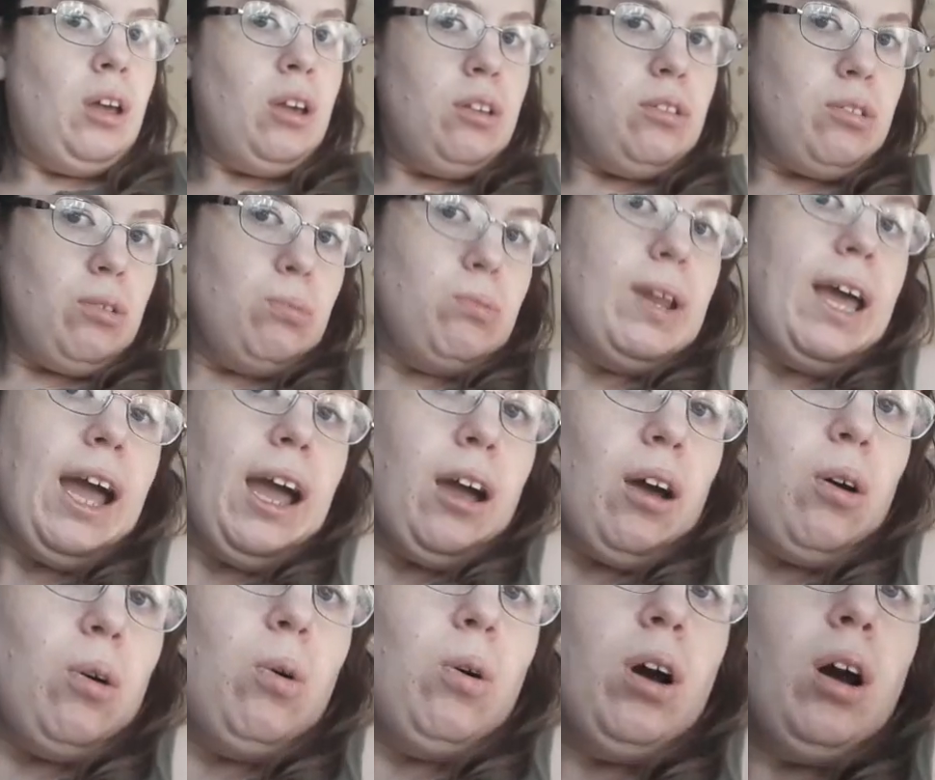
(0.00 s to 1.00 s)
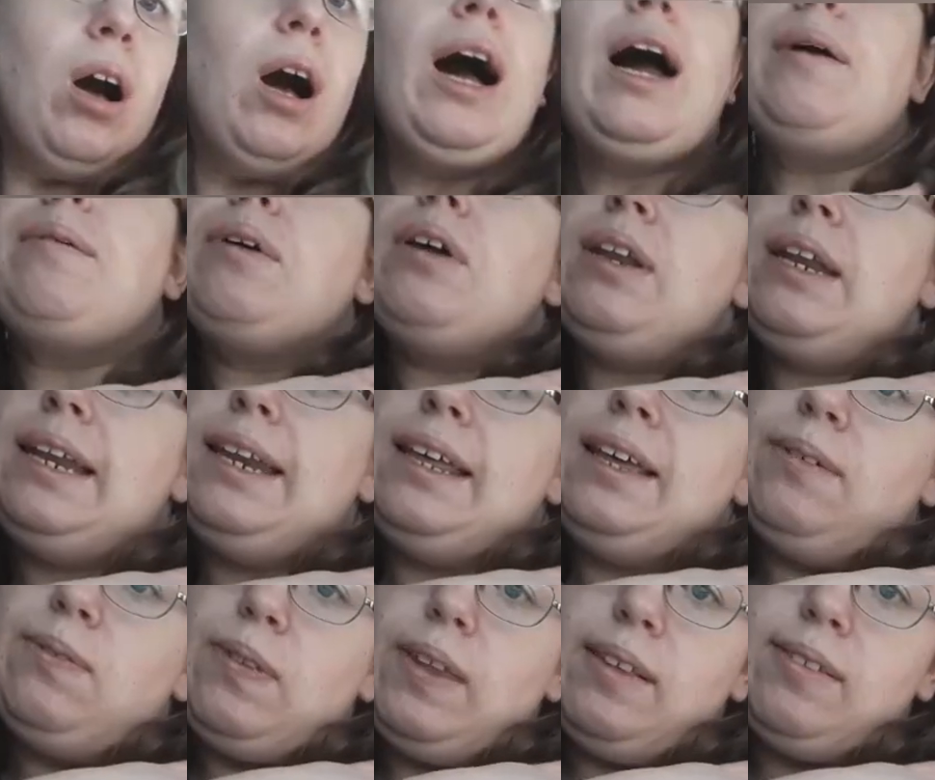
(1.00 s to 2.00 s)
So now I'm going to
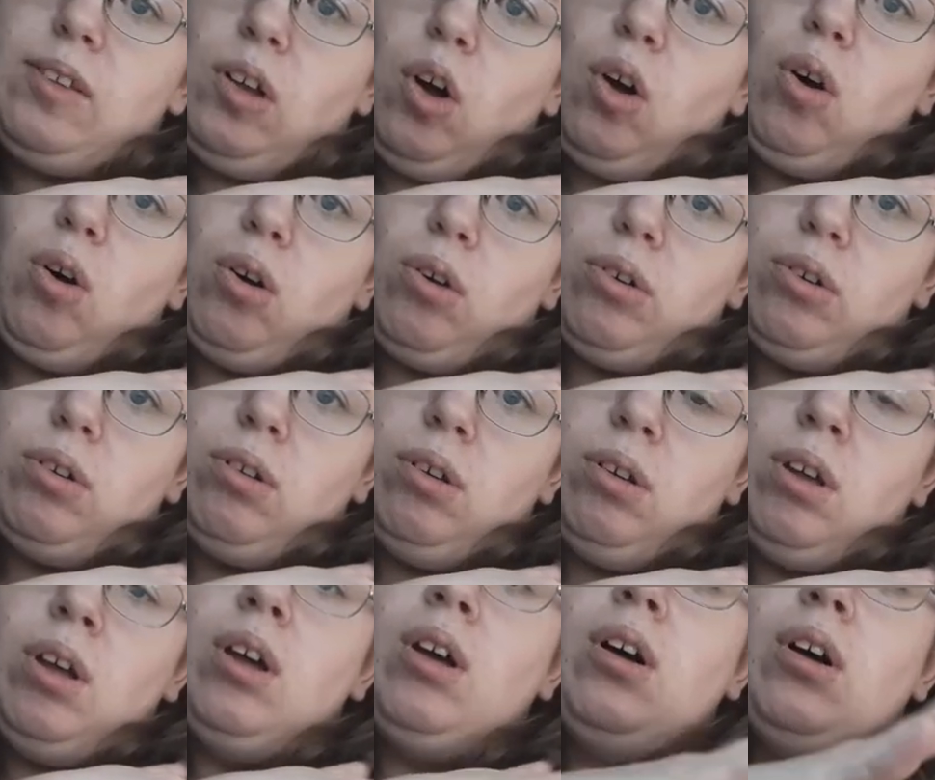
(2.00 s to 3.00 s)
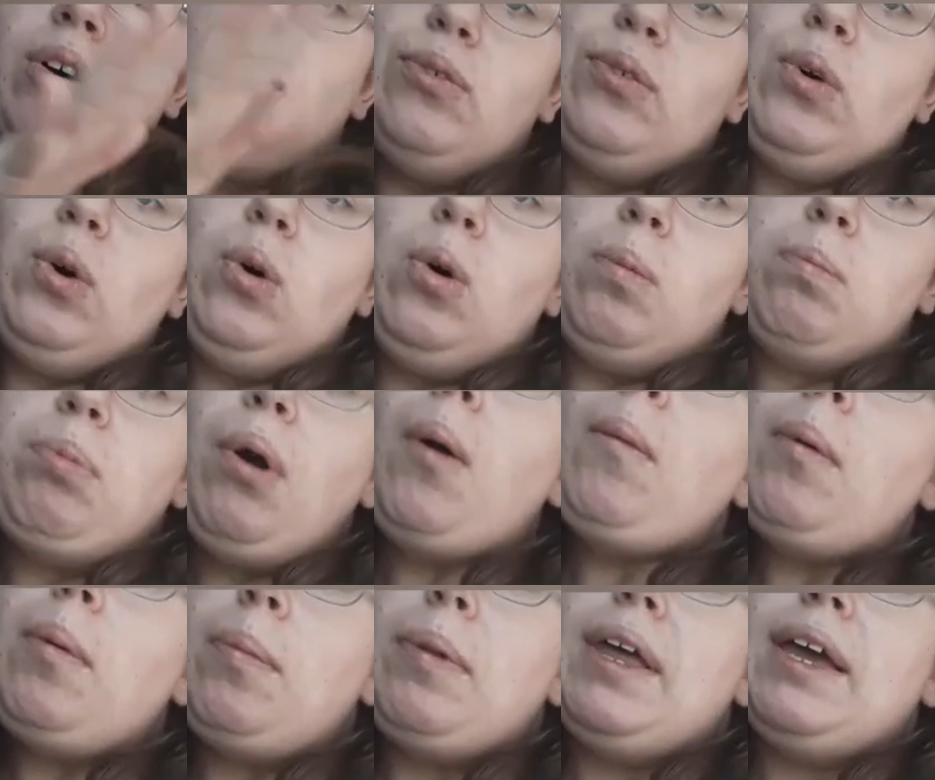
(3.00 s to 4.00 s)
leave this on for
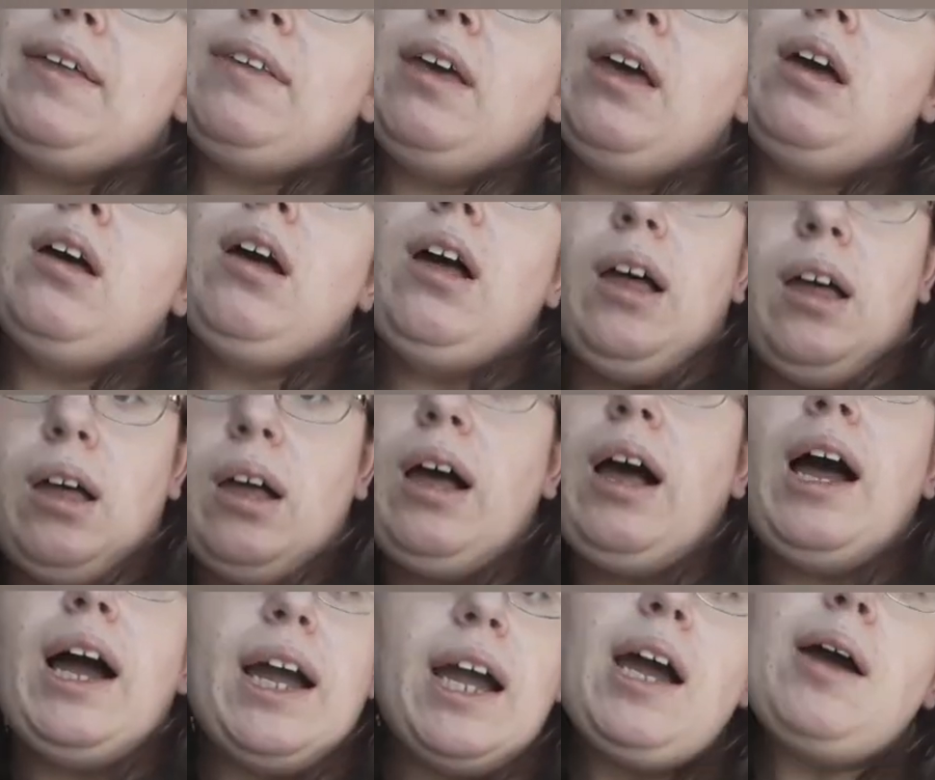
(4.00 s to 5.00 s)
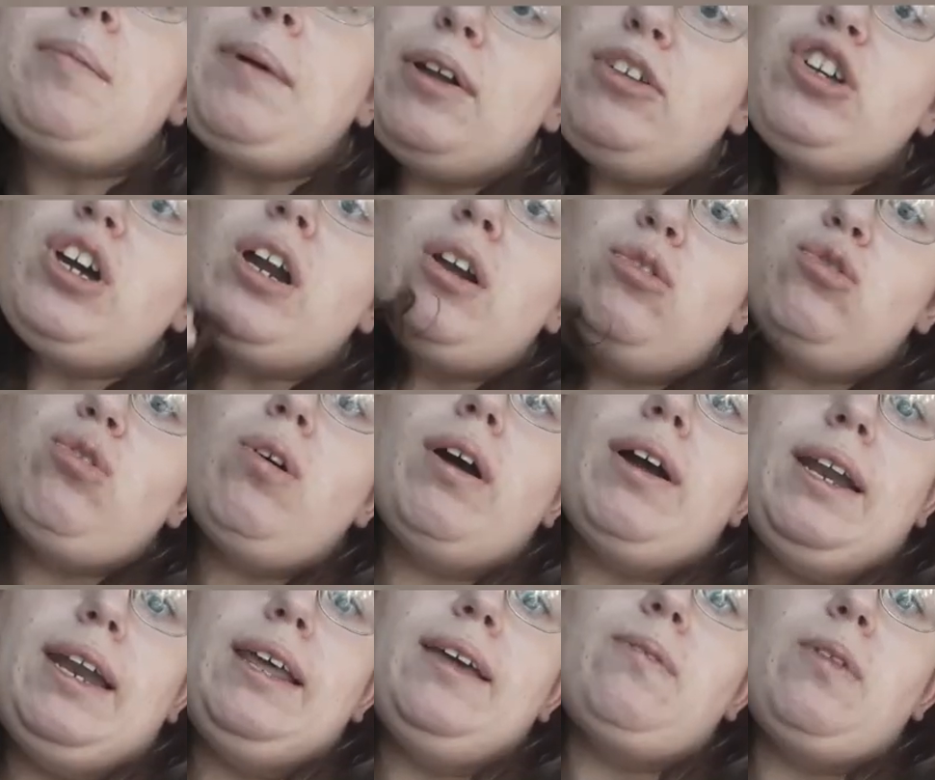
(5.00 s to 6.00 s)
probably, I am actually going to try
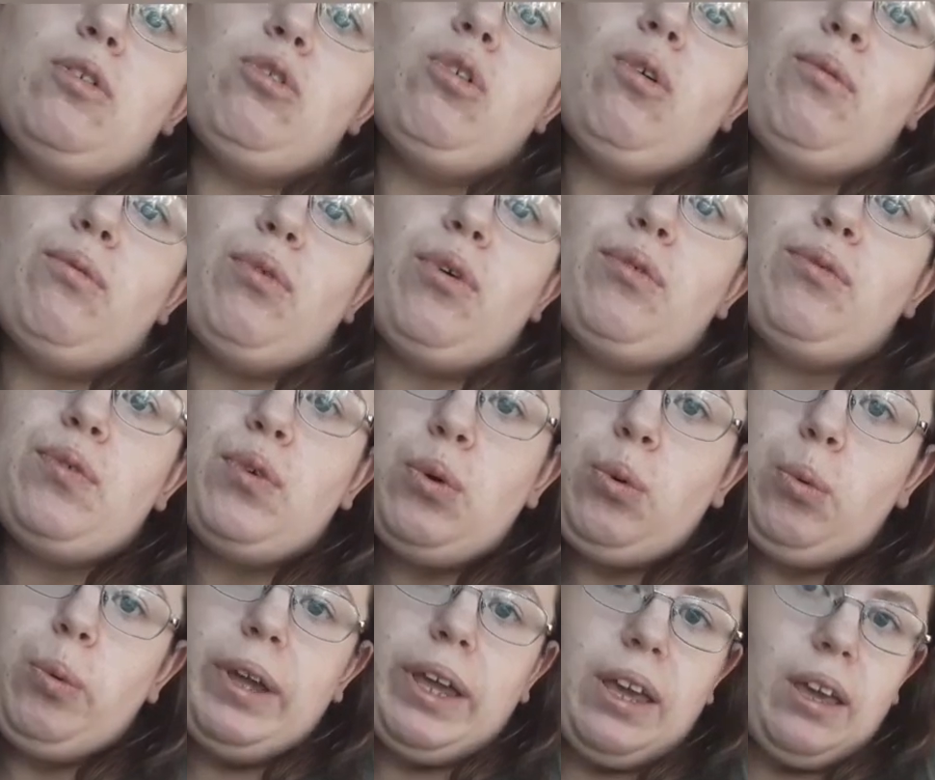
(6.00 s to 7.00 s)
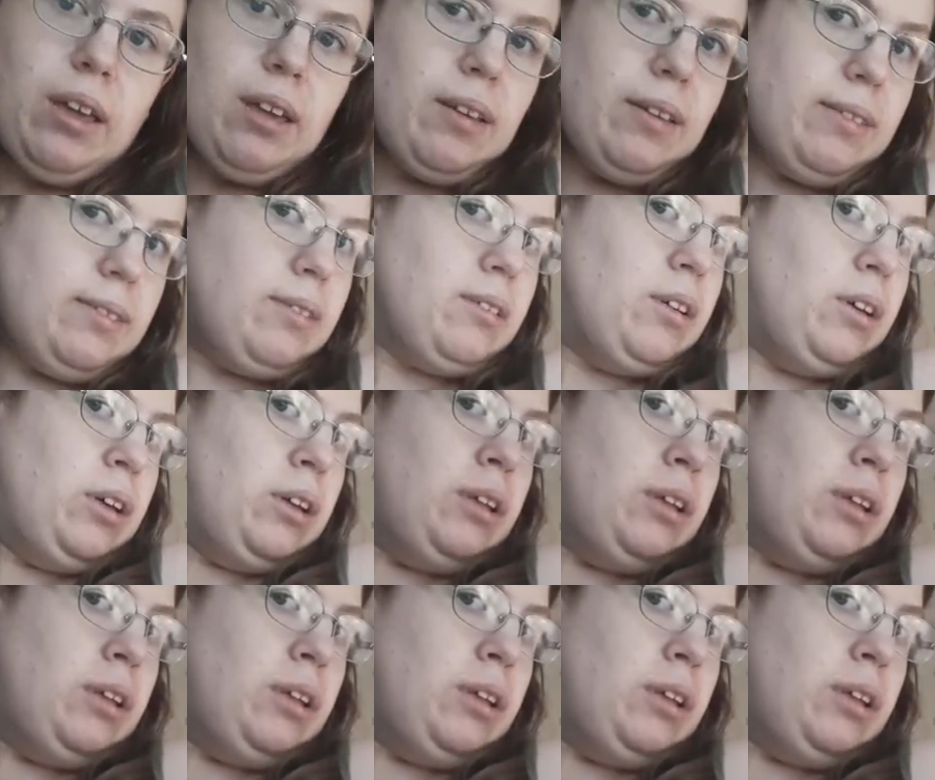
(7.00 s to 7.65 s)
and leave this on for a full week, because